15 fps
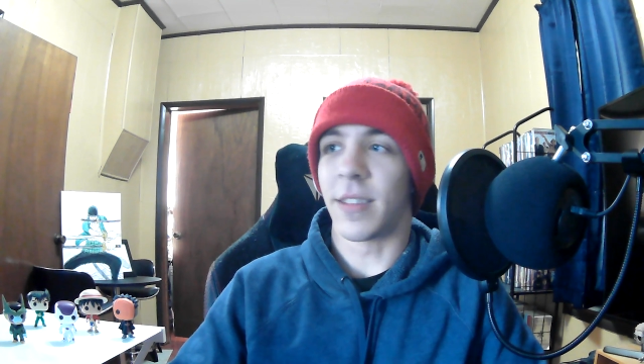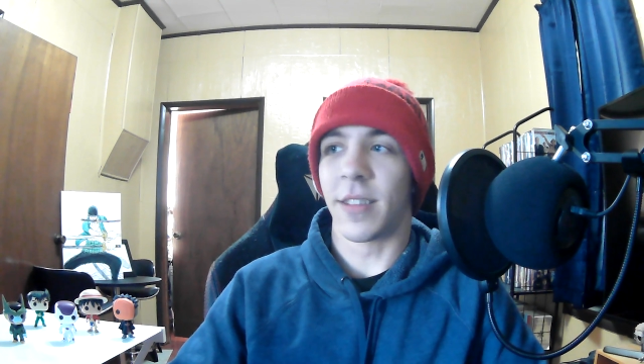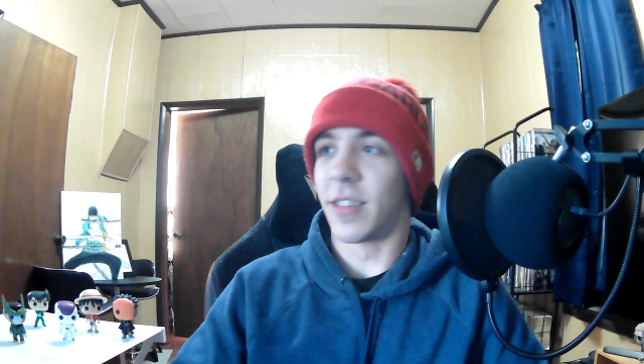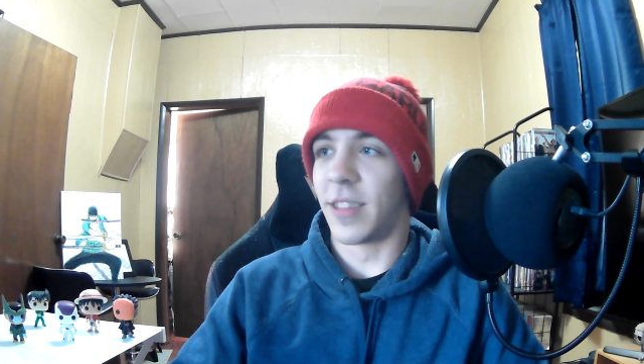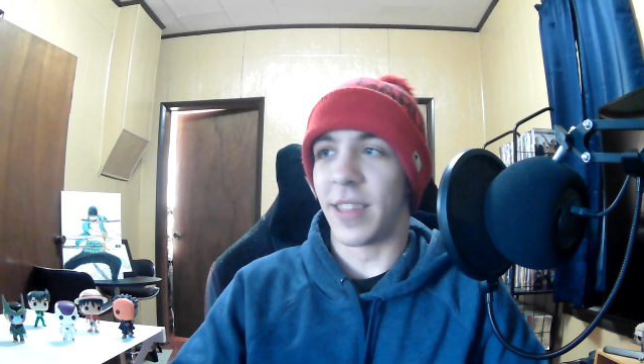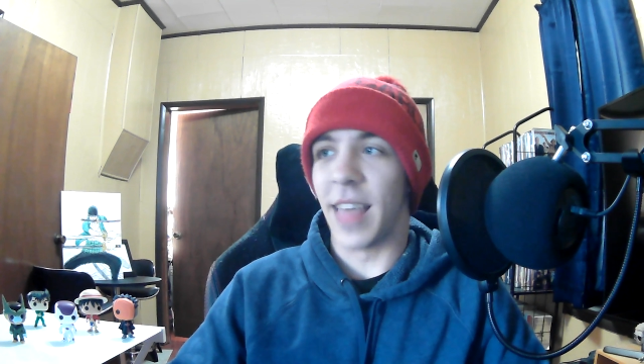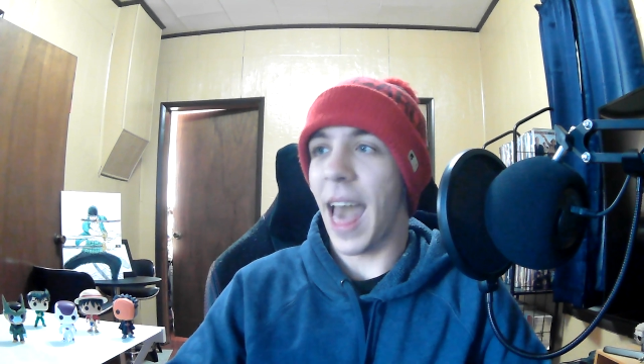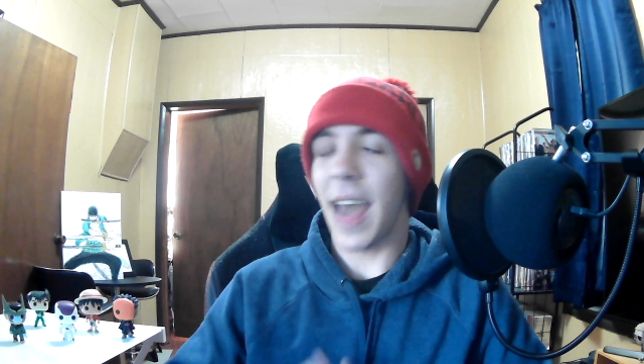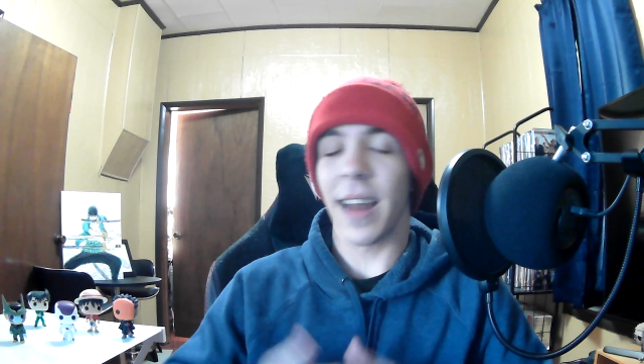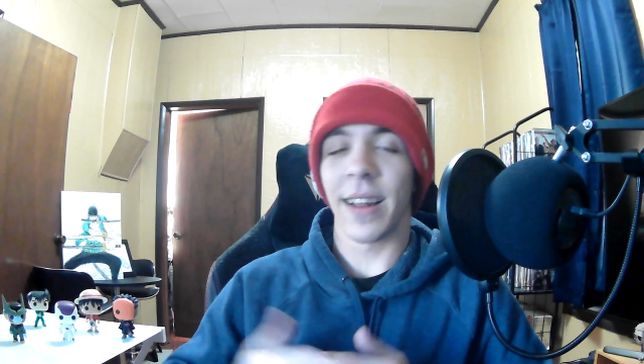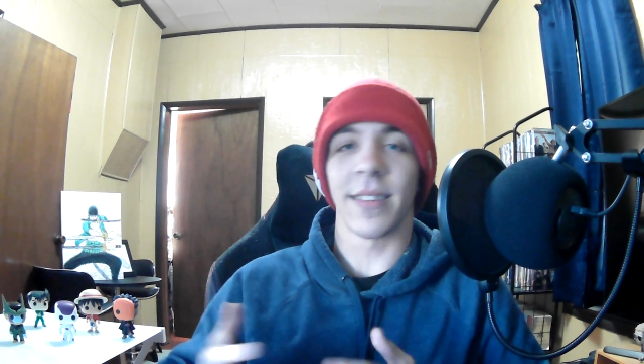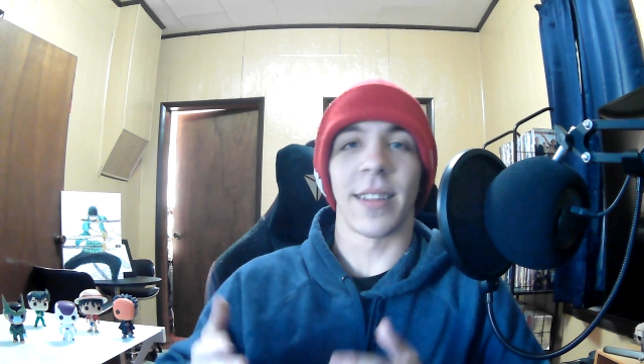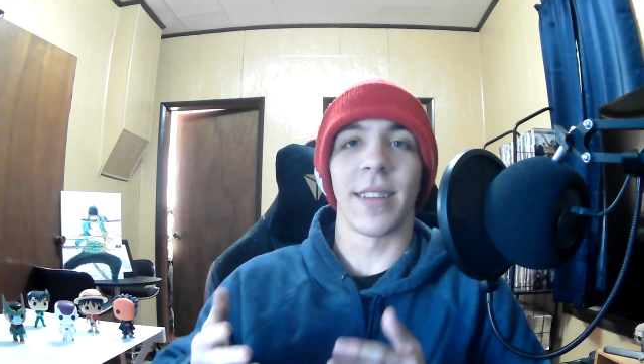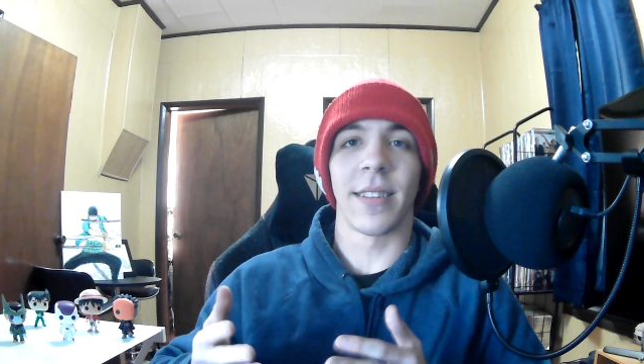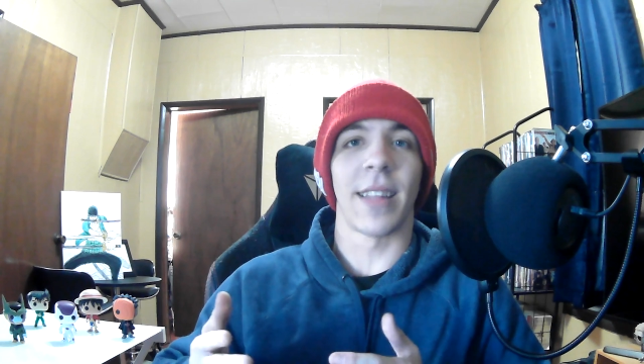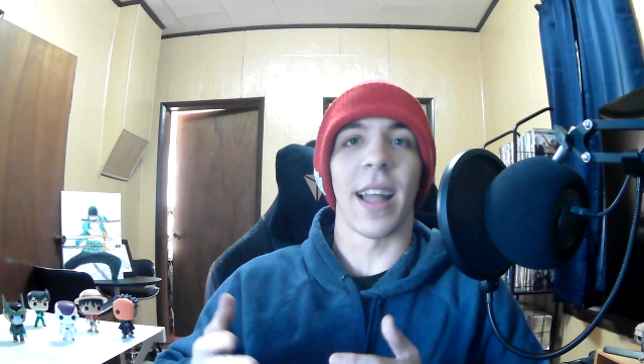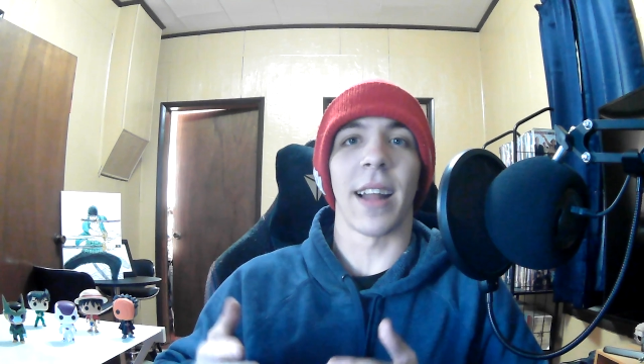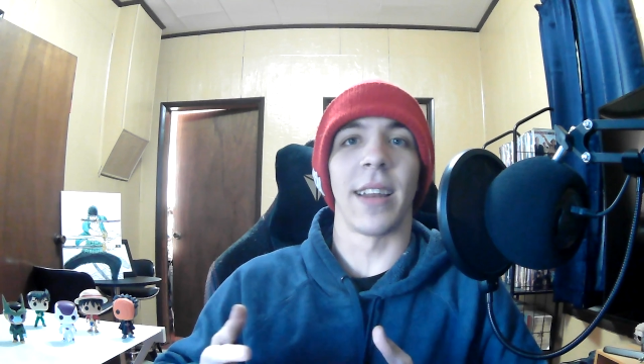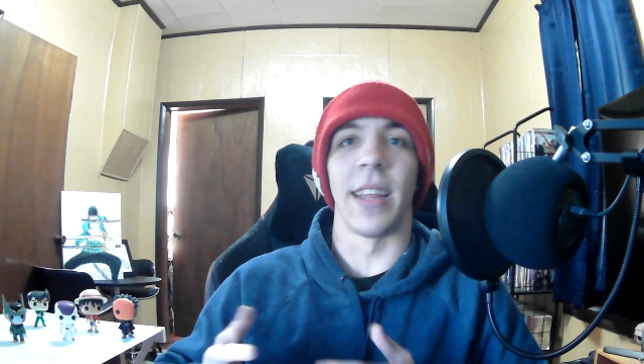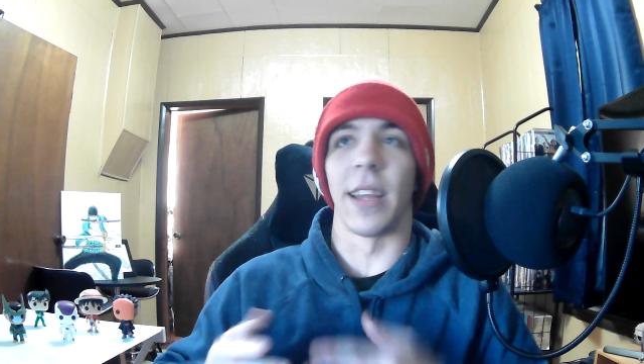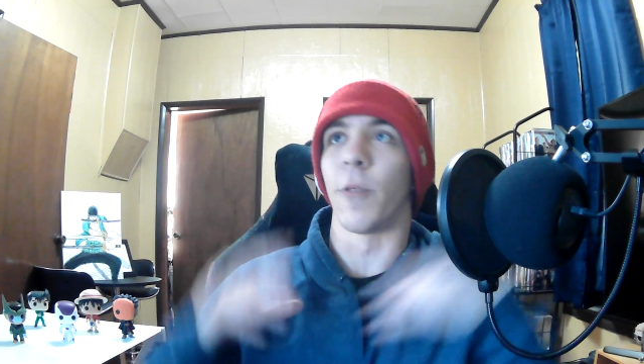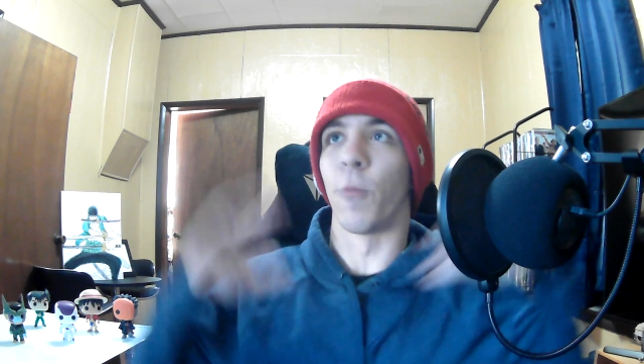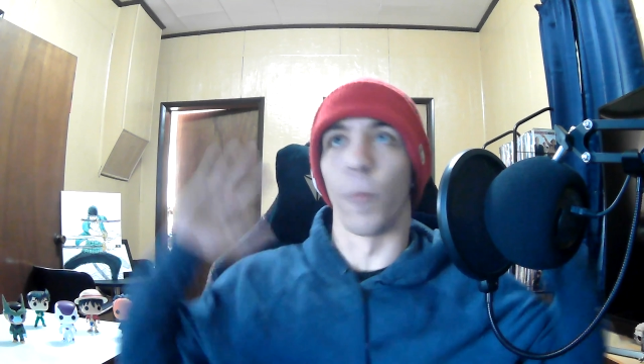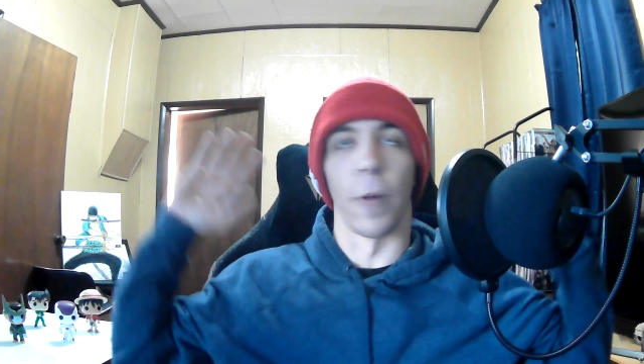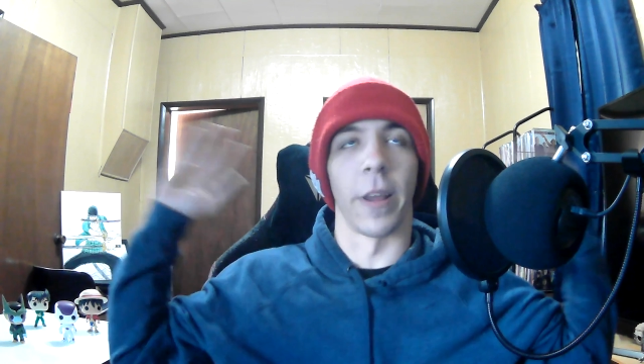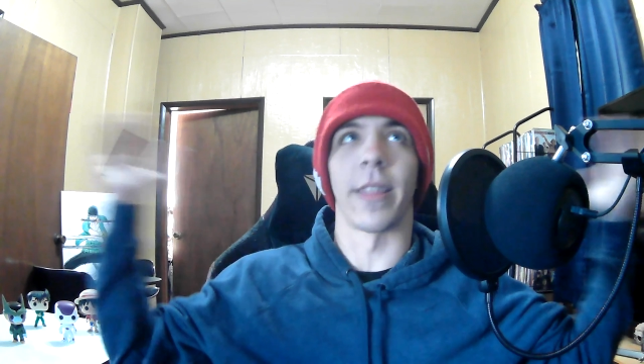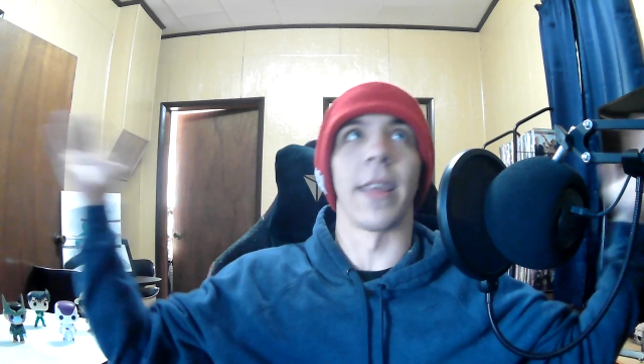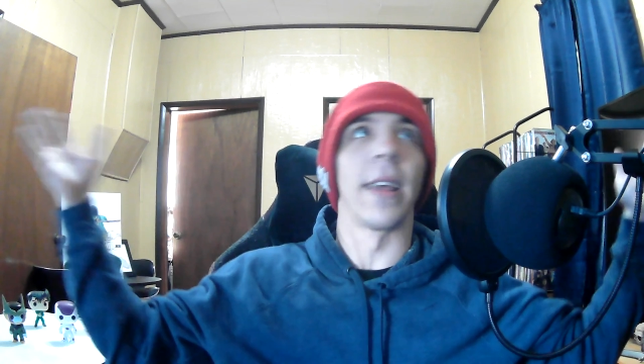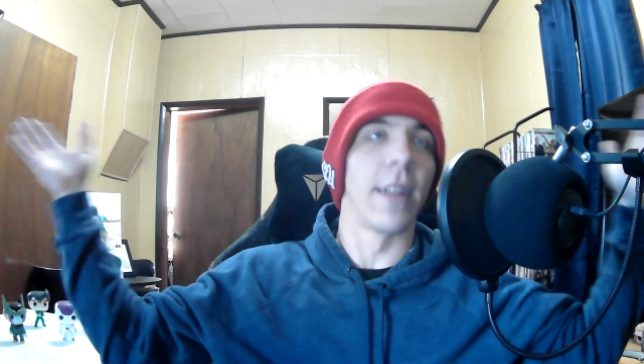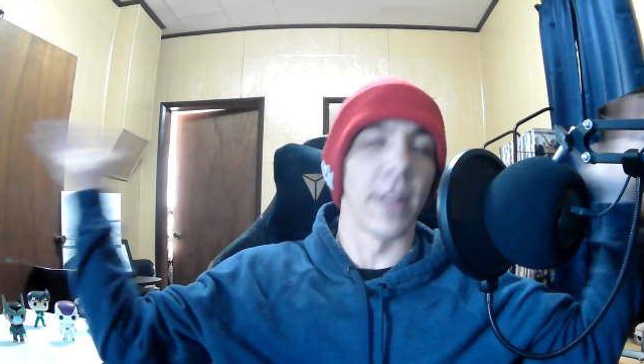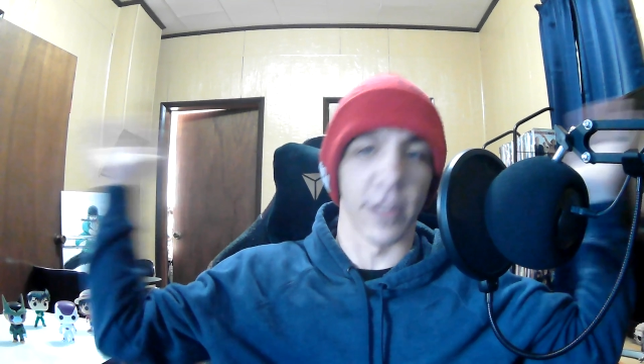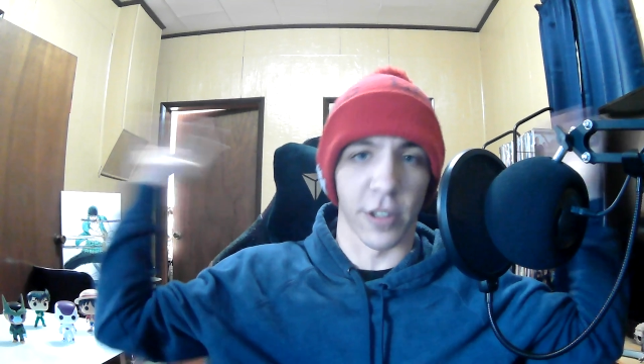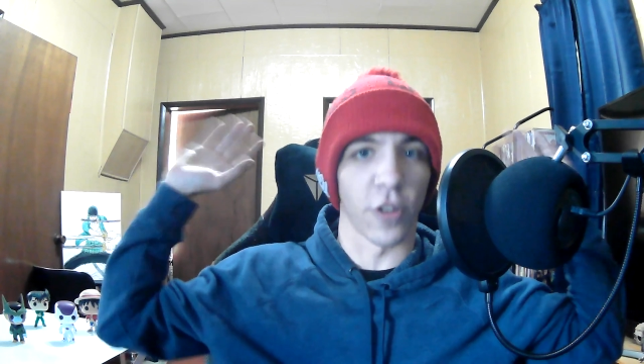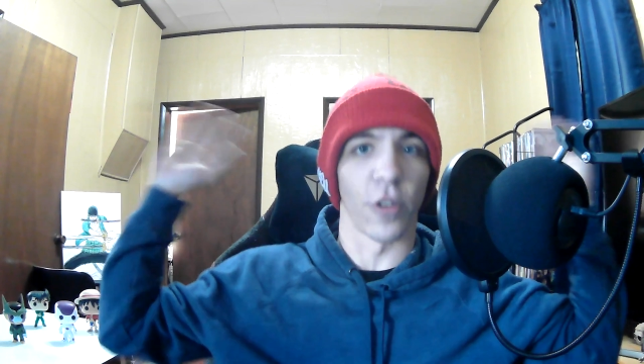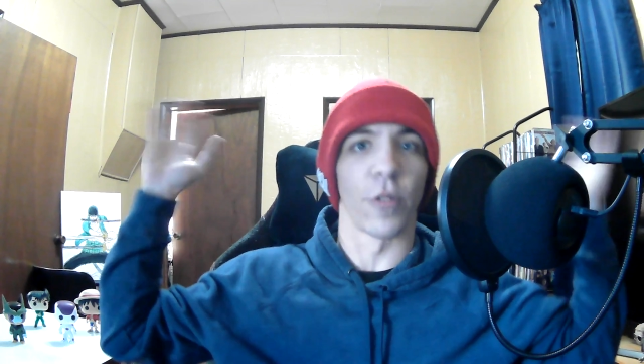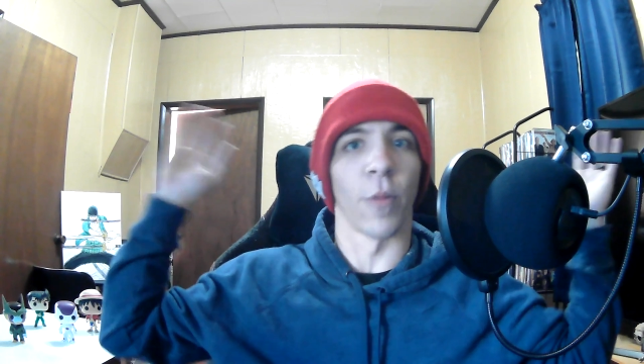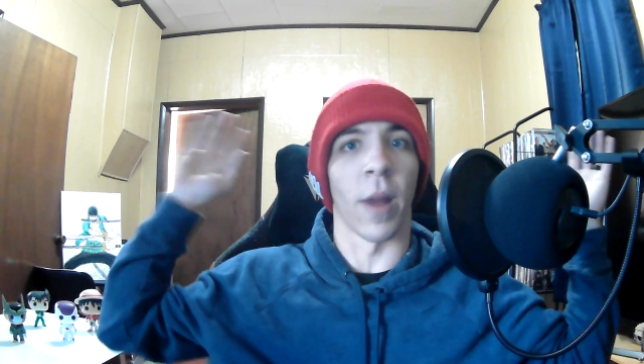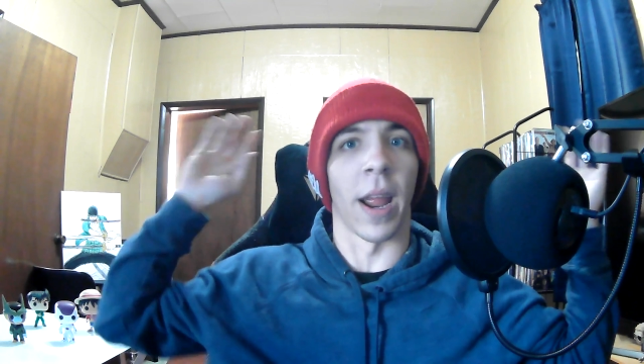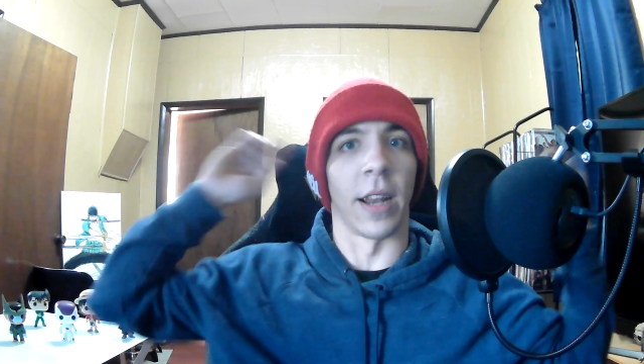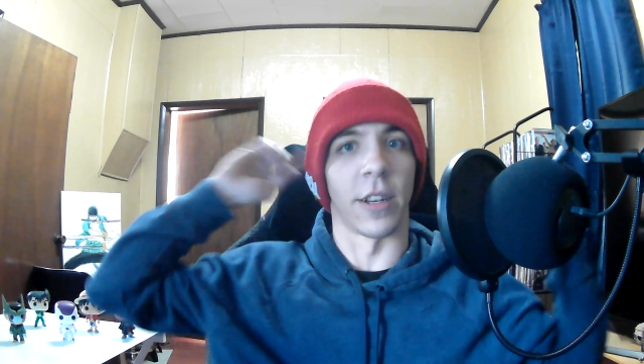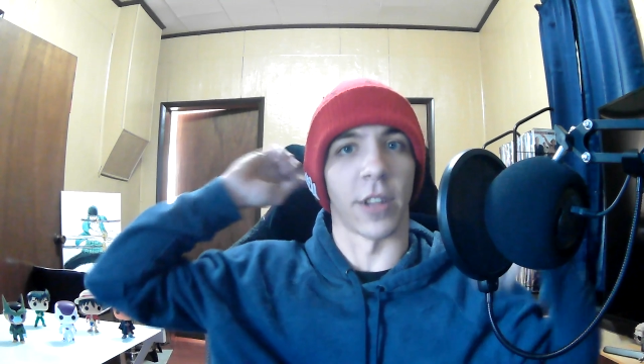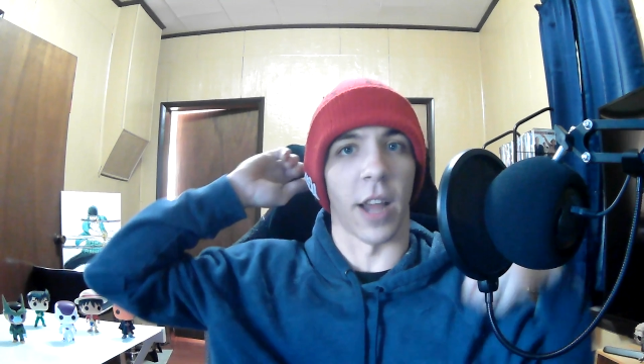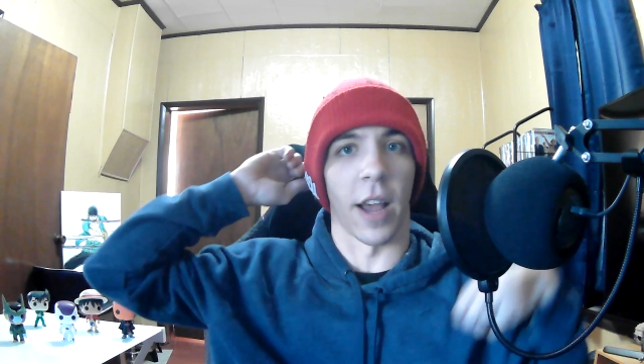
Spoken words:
That is his technique, within a certain range.